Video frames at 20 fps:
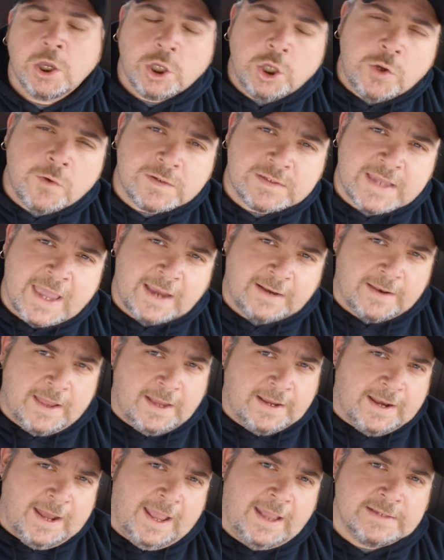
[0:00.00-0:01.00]
you was acting
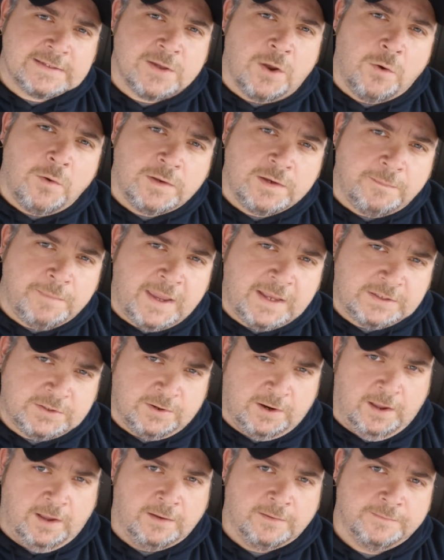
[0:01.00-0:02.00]
like an asshole in your big
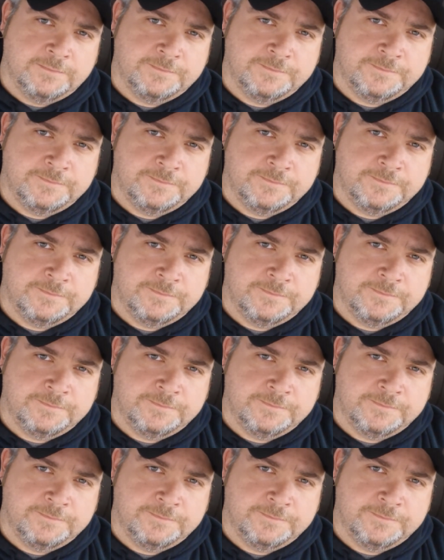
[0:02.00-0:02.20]
truck.